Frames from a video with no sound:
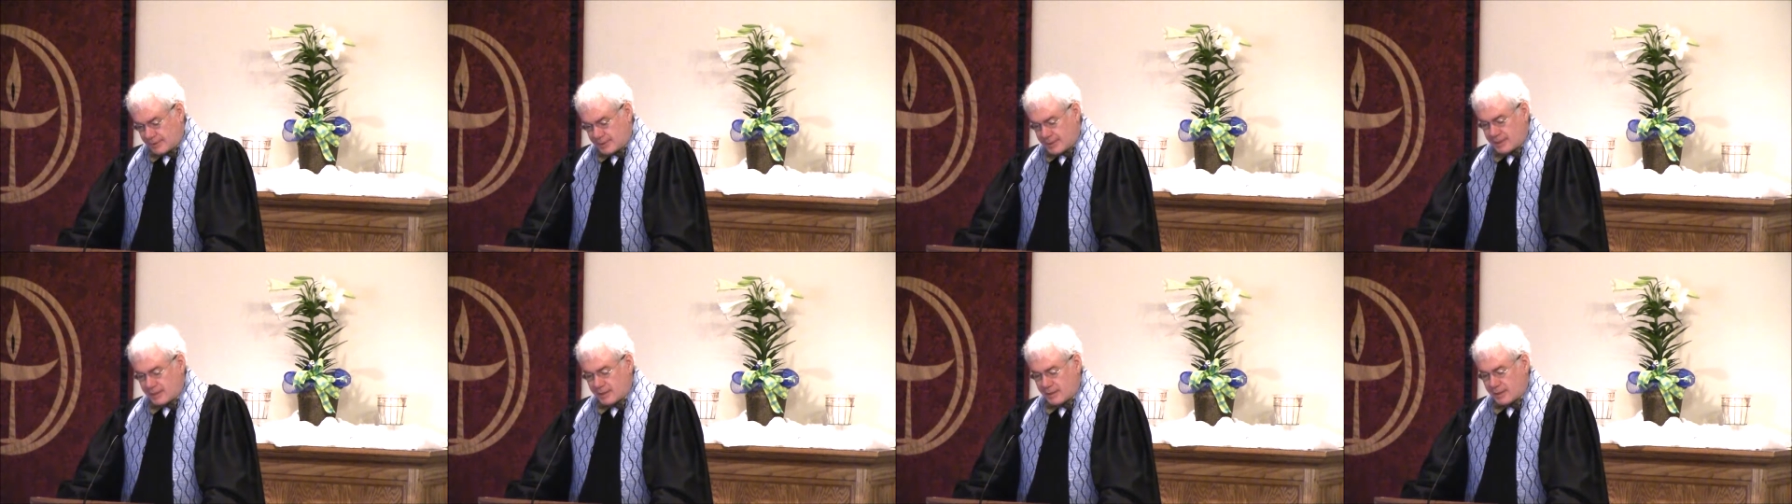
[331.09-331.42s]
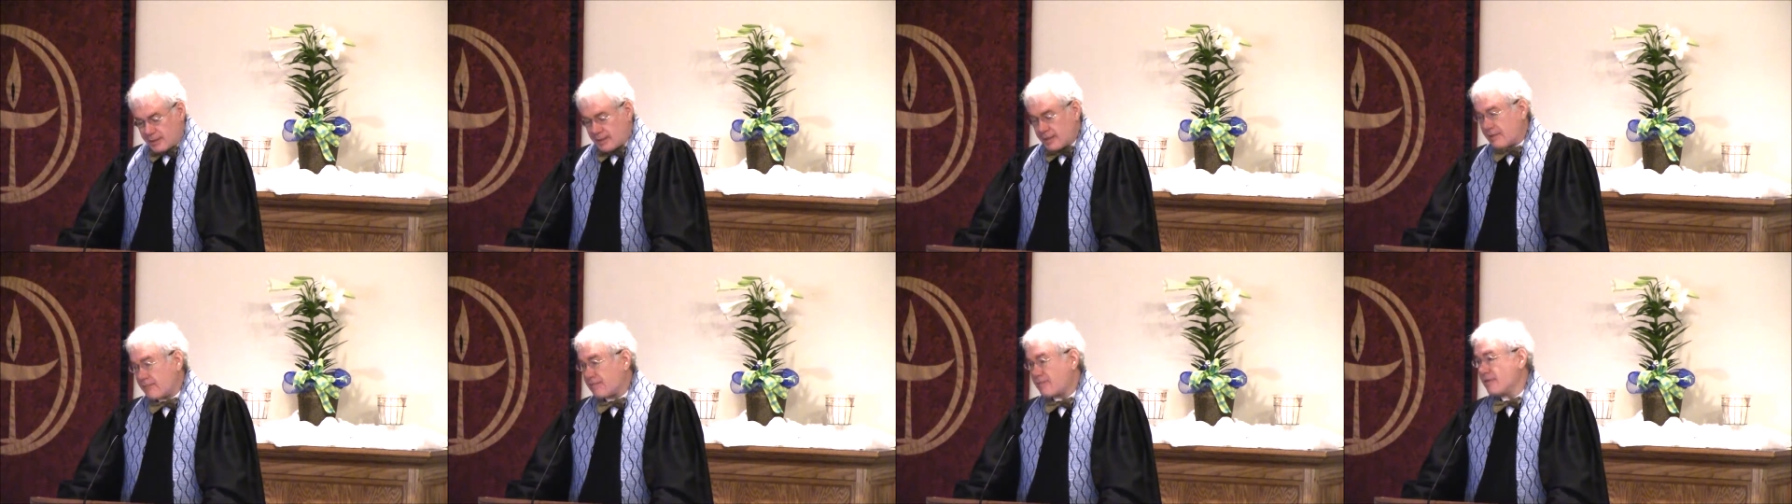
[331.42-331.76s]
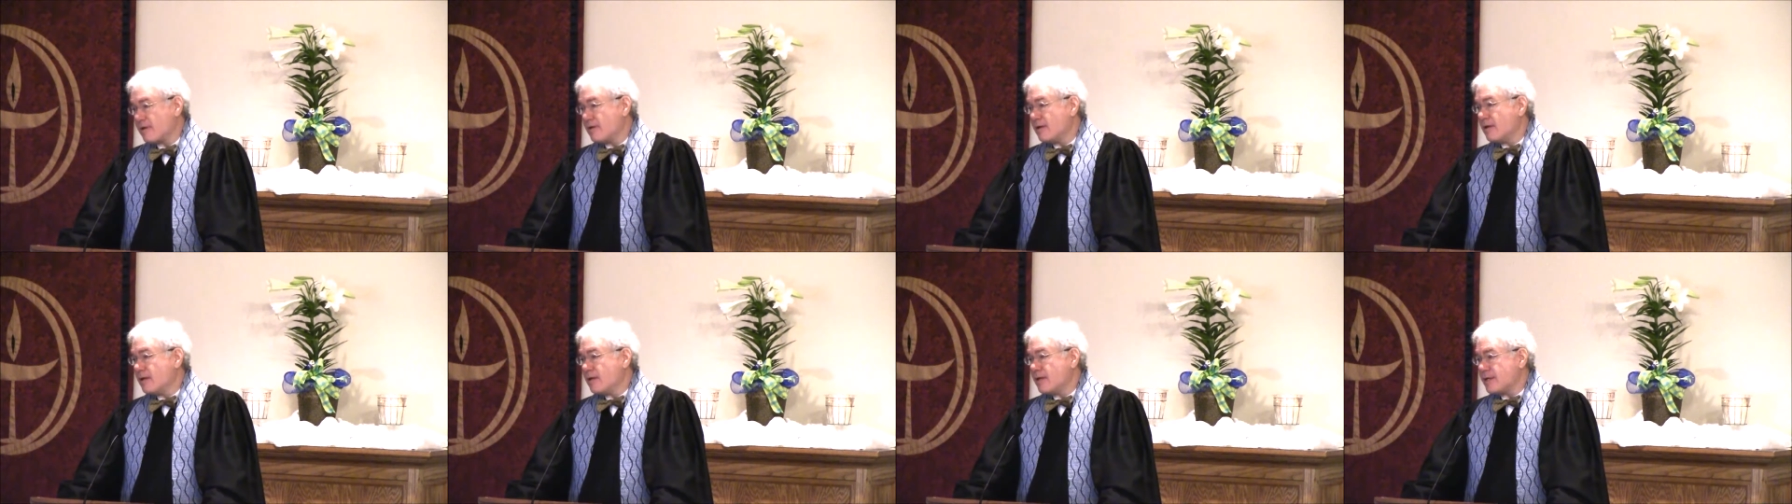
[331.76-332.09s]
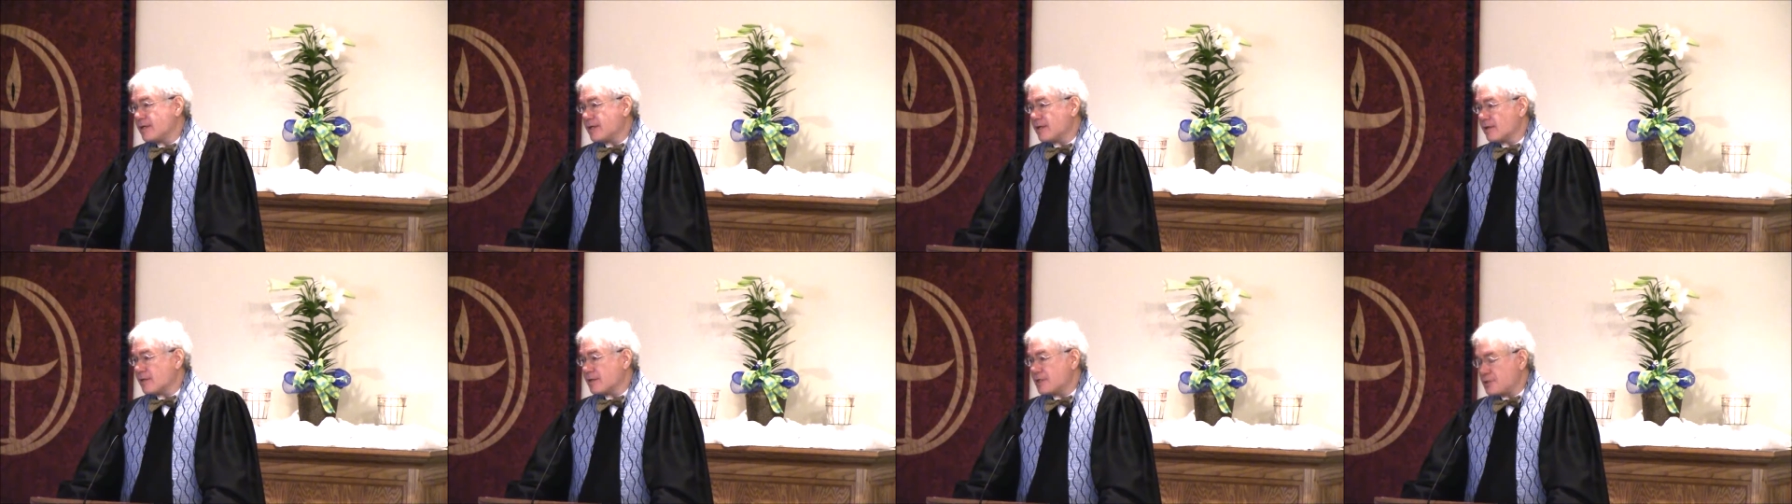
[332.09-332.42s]
did live
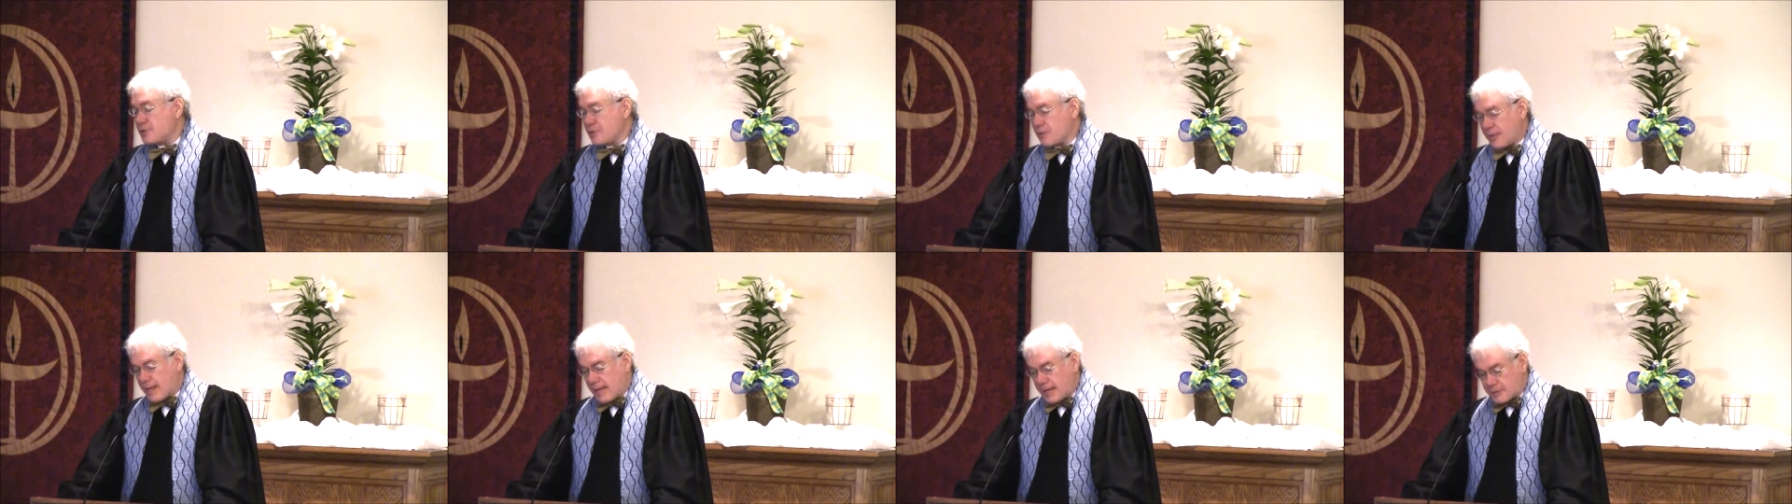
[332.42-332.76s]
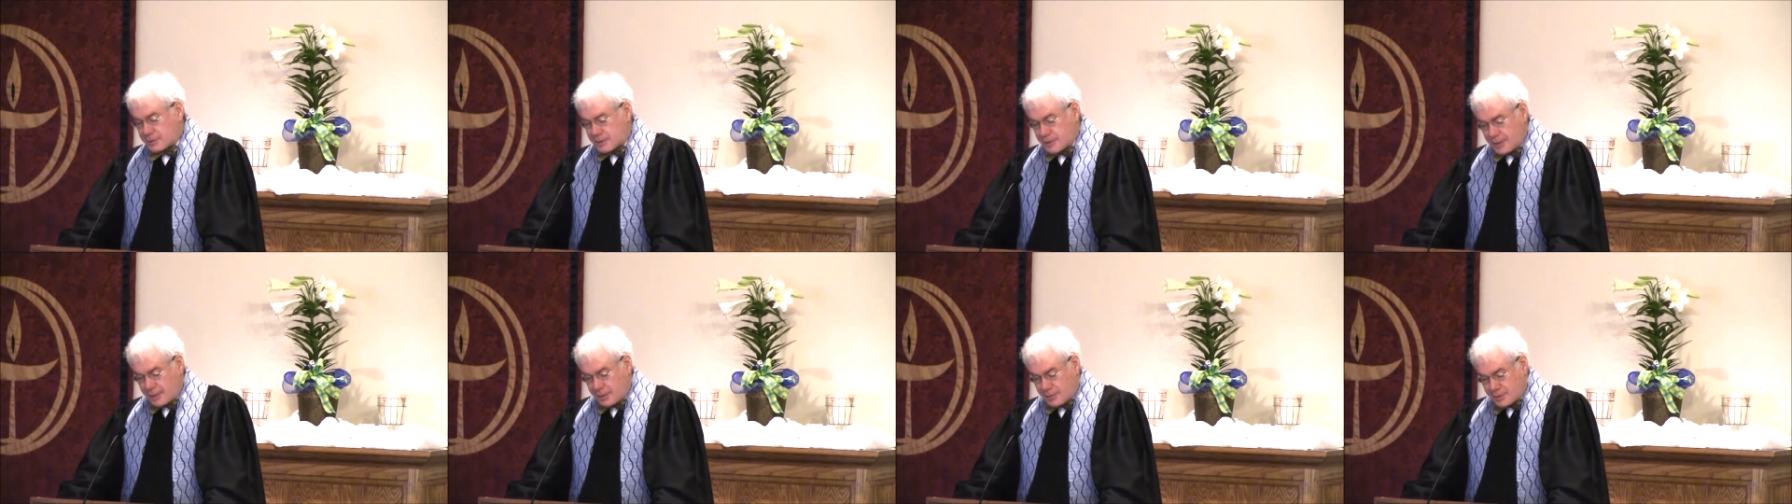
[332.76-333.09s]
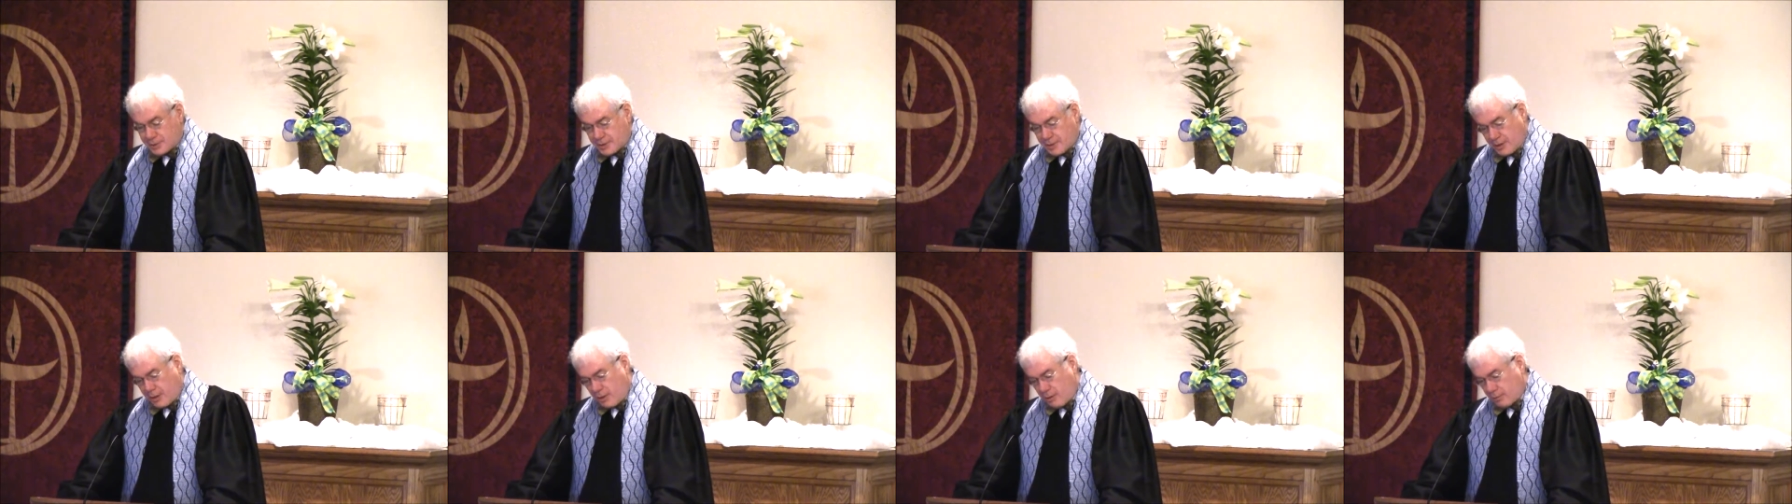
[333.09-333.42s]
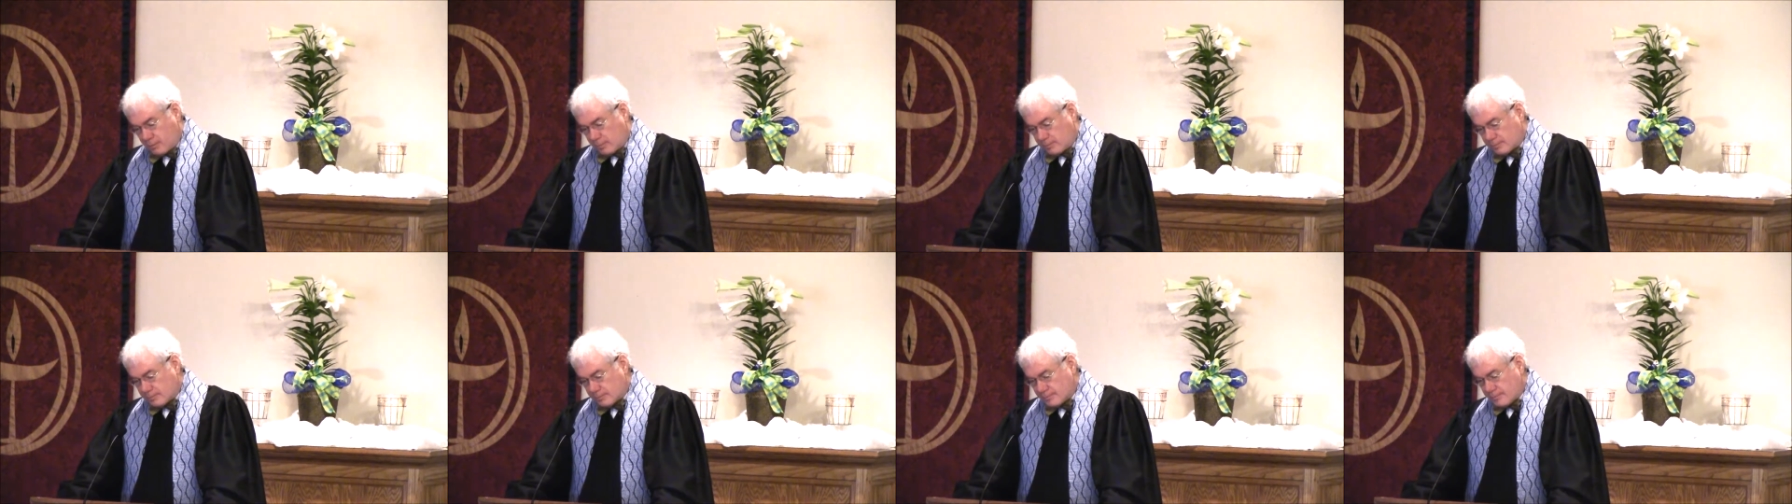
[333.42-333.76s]
nearly 2,000 years ago